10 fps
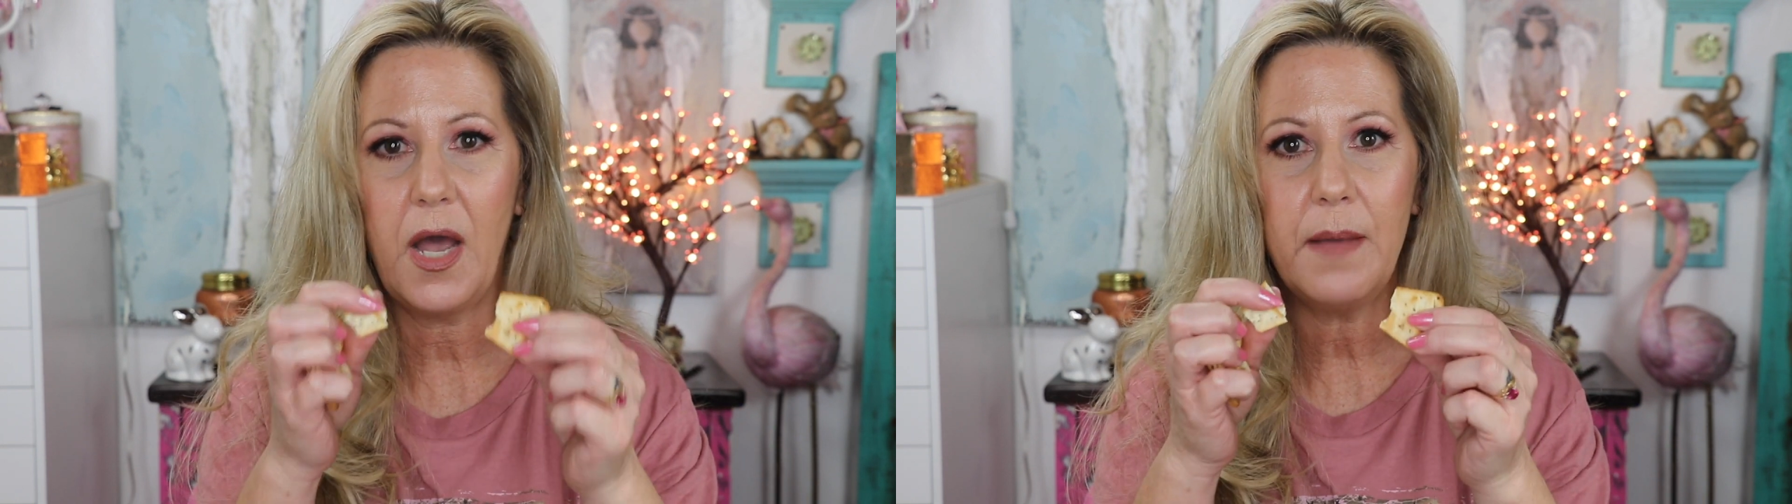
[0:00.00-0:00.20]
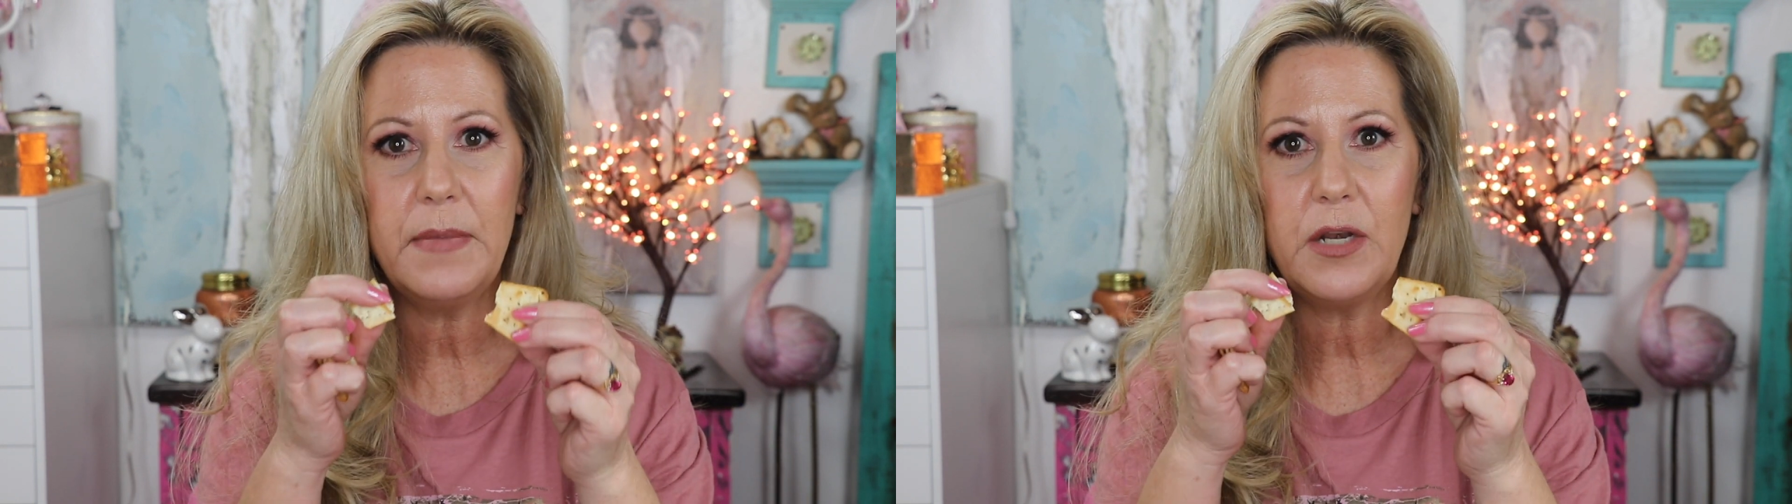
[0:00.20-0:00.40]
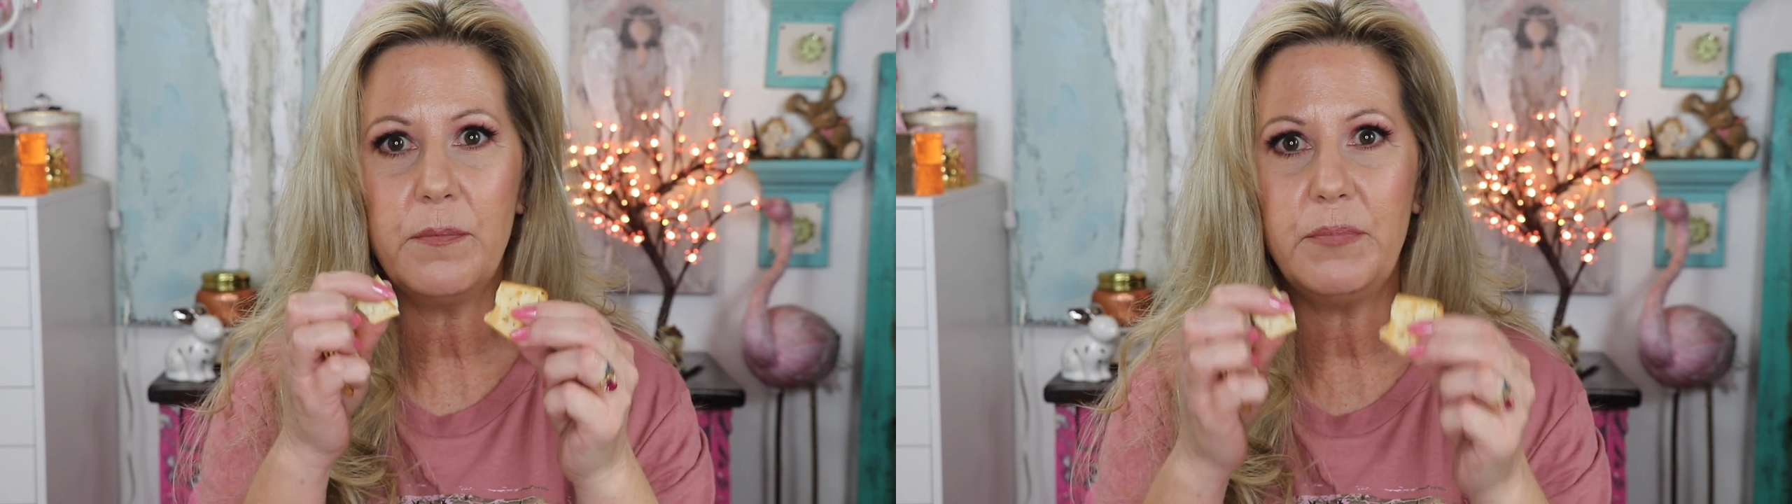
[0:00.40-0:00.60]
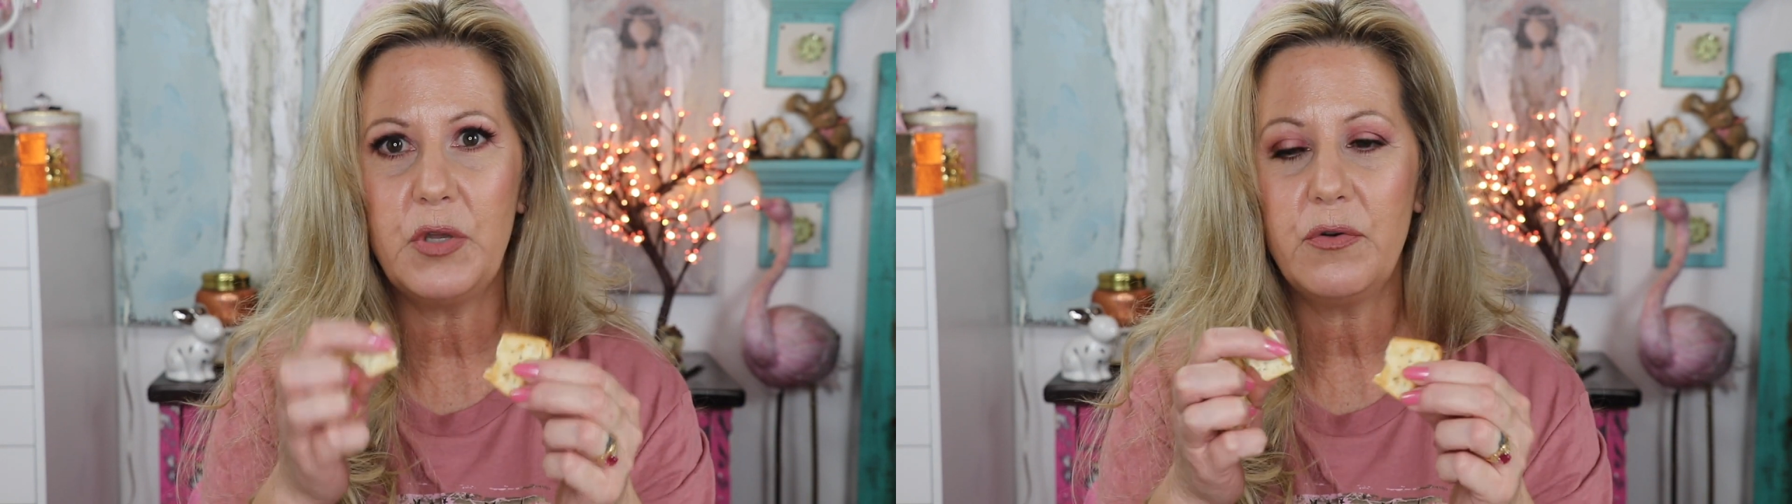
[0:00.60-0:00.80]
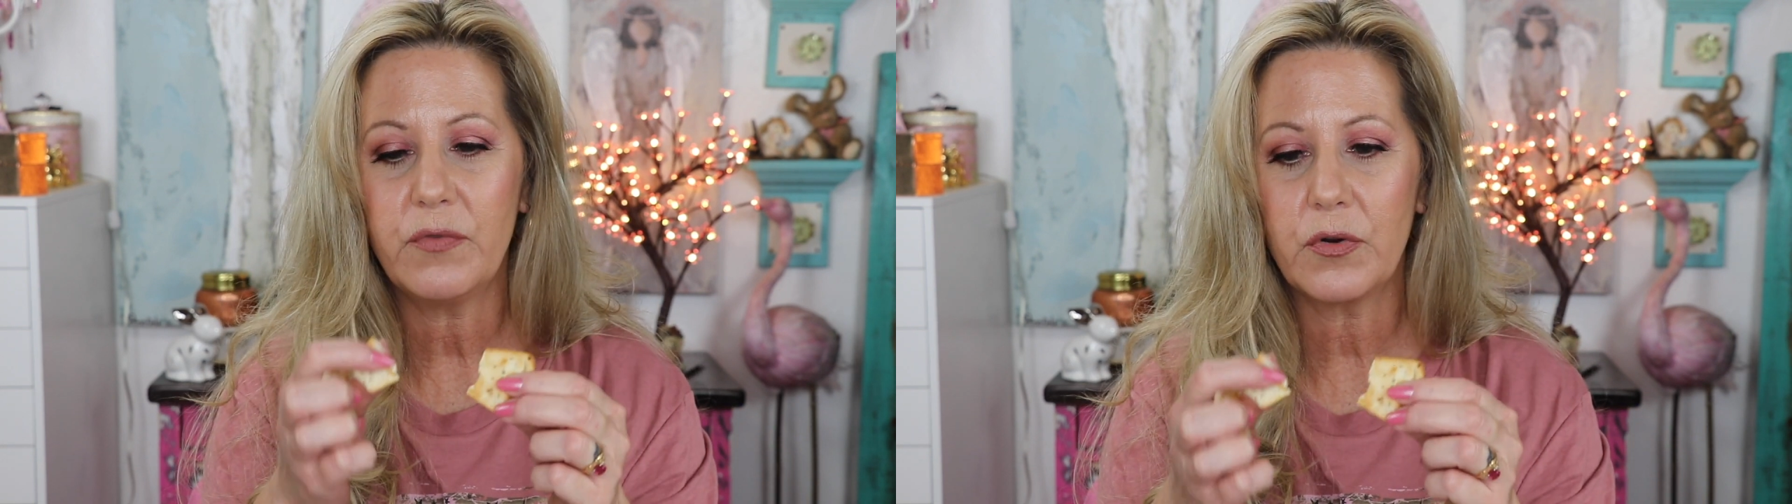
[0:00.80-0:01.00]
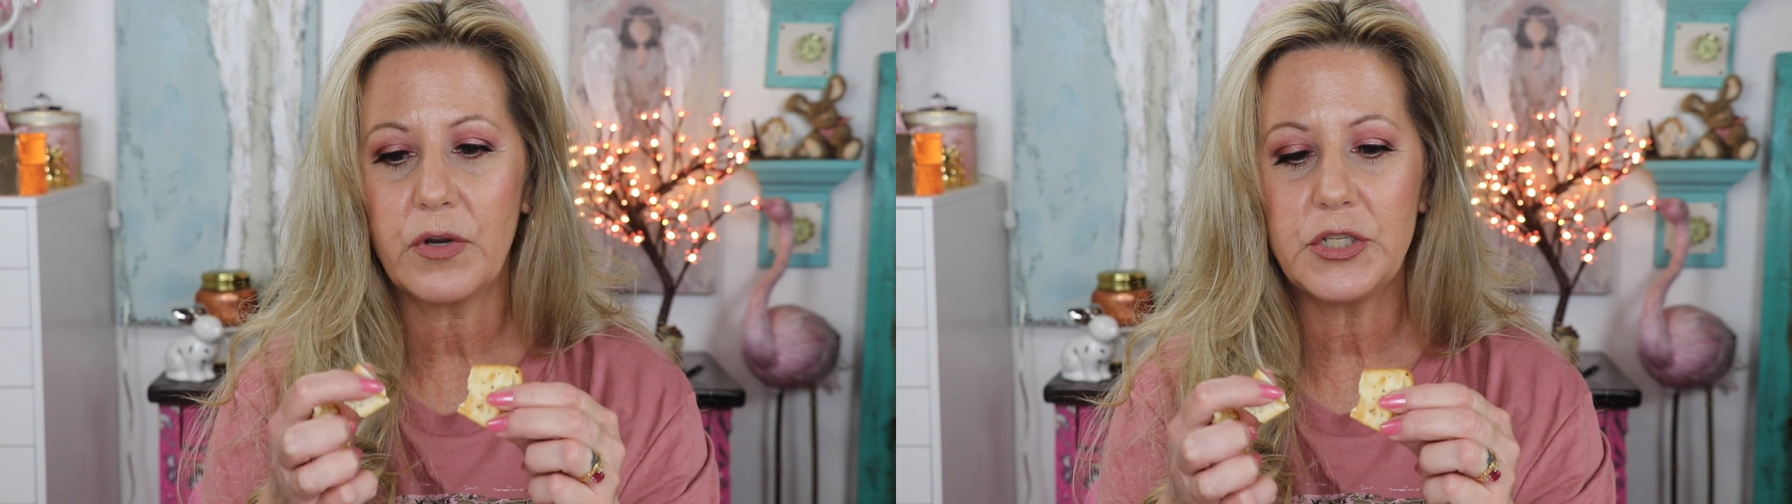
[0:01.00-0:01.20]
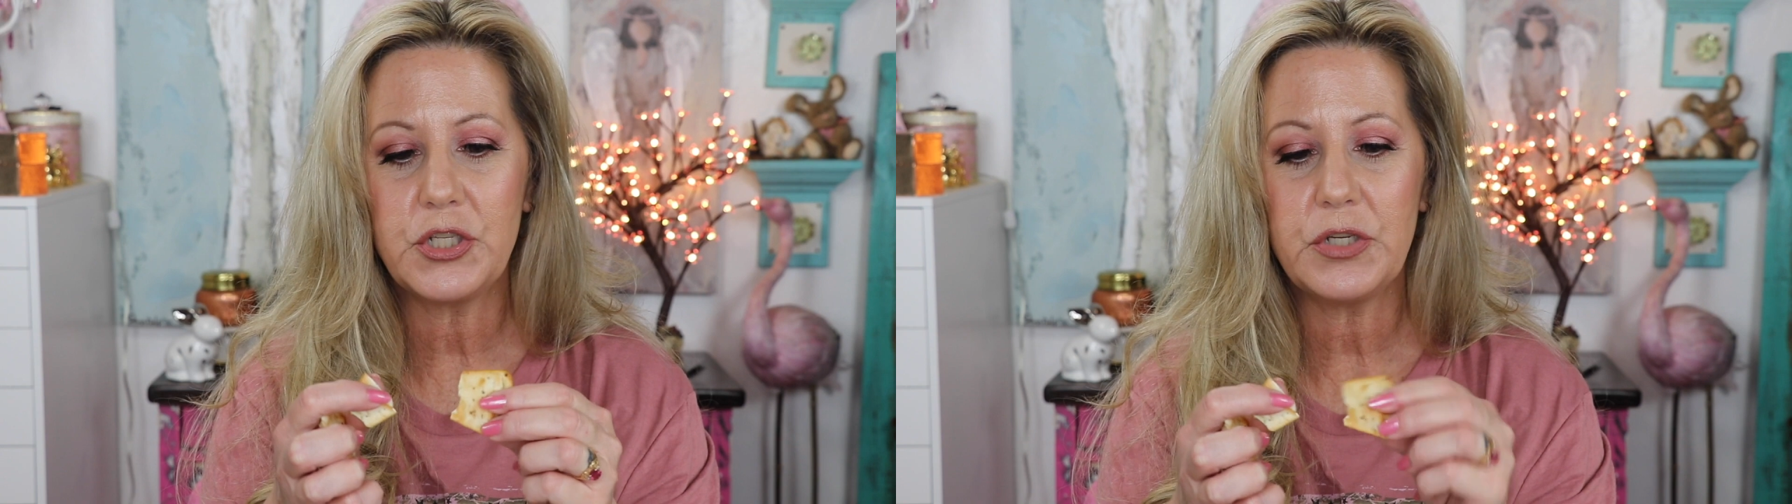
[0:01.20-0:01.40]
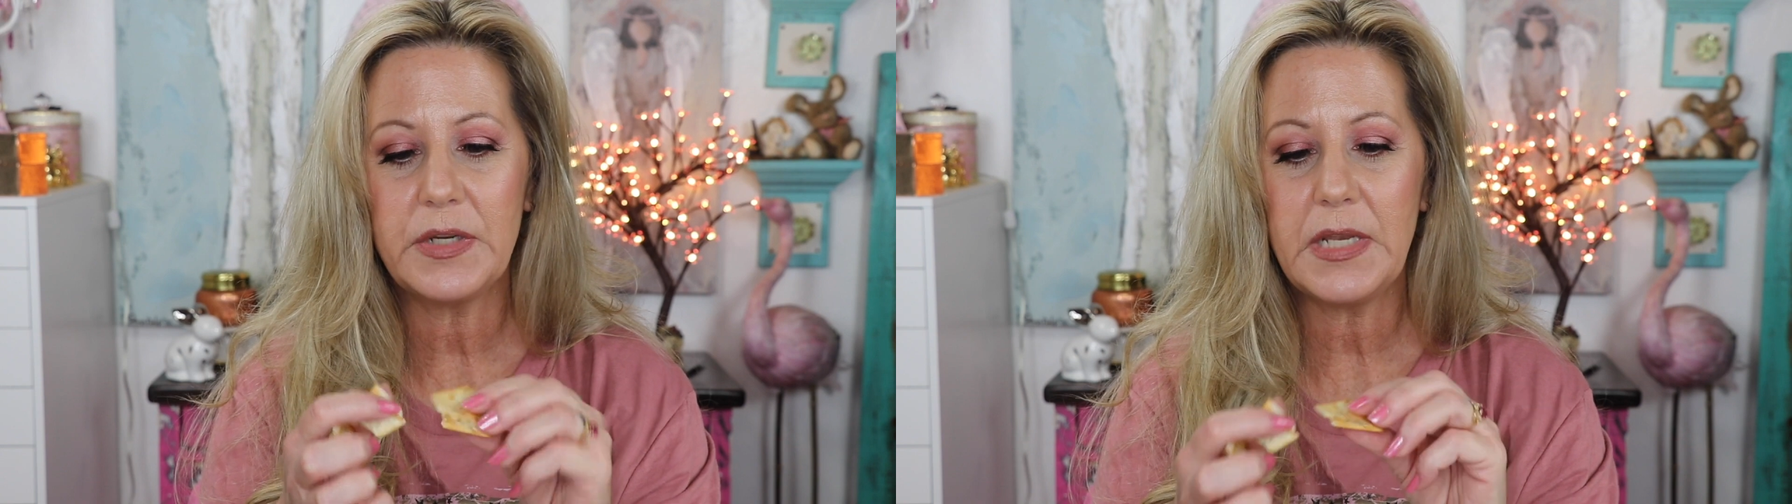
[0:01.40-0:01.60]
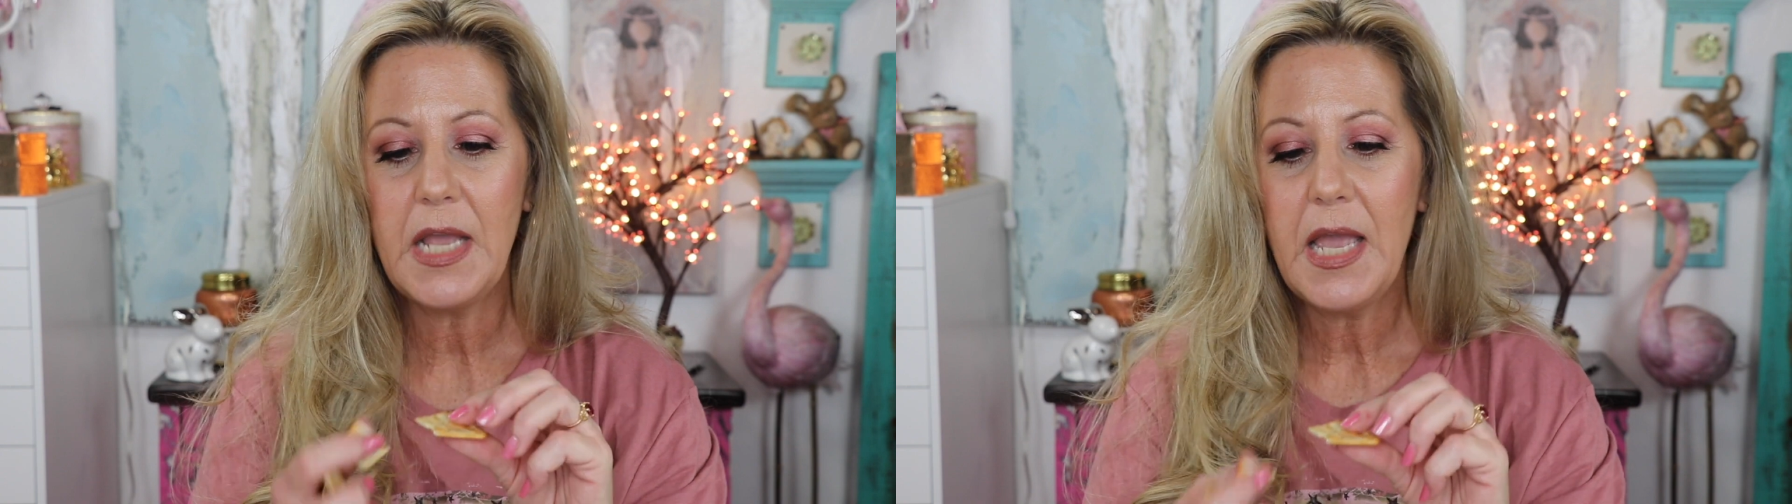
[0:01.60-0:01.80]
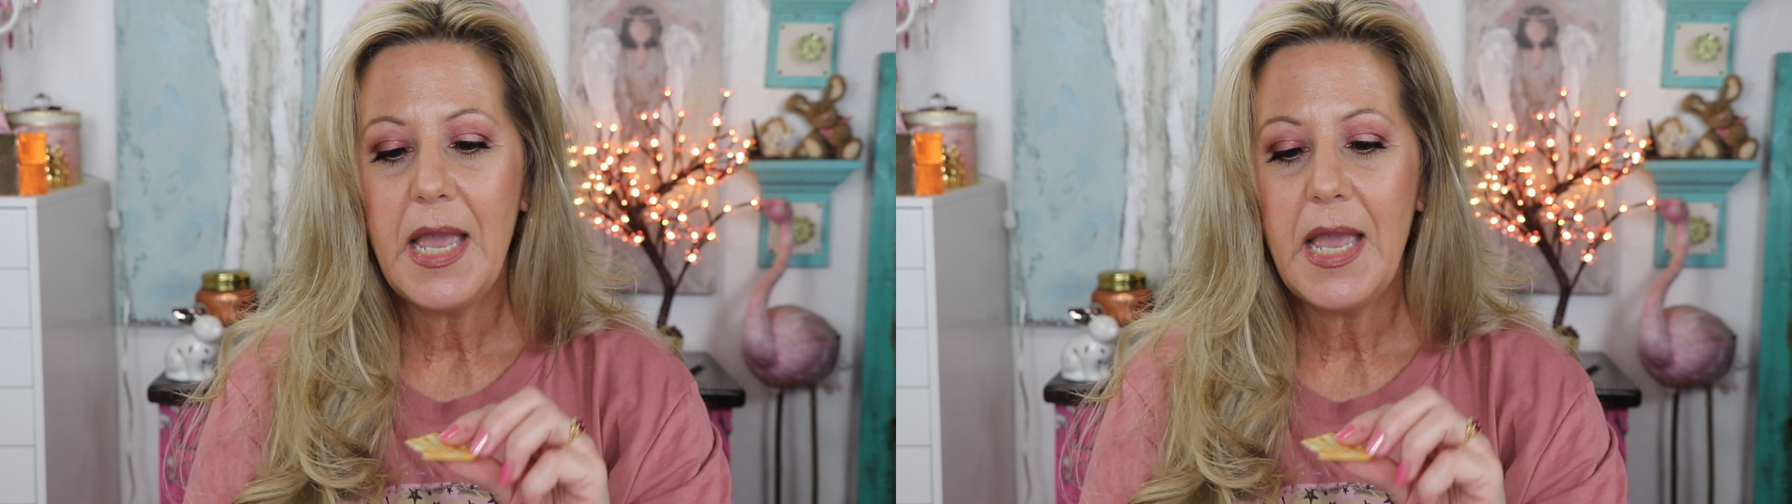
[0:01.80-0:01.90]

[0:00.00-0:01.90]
I mean, a beautiful crunch to it.